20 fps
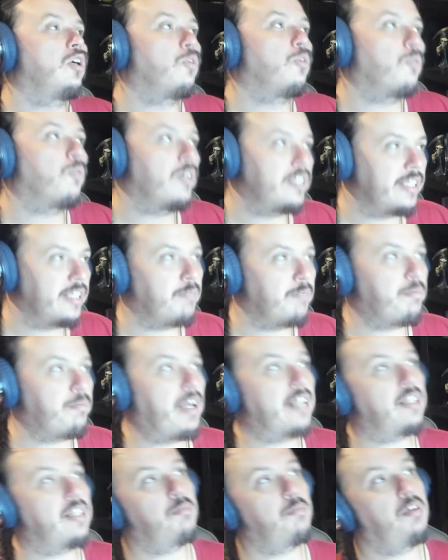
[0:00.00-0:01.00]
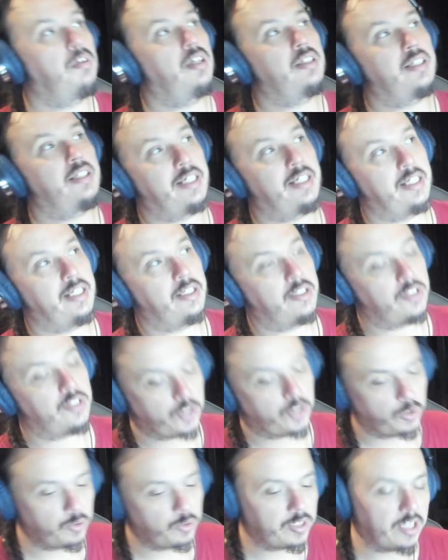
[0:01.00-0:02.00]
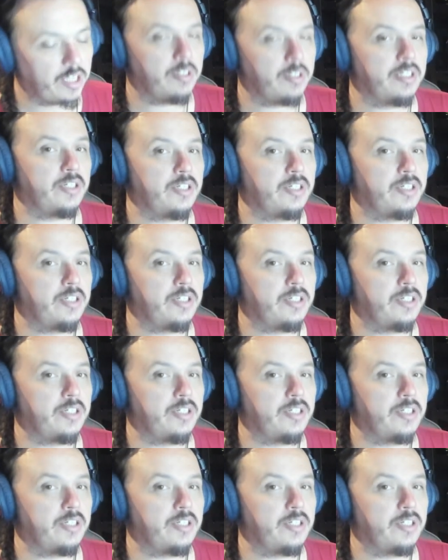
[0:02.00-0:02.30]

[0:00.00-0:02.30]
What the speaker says: Once they get back to the bunk, the kid scoots him,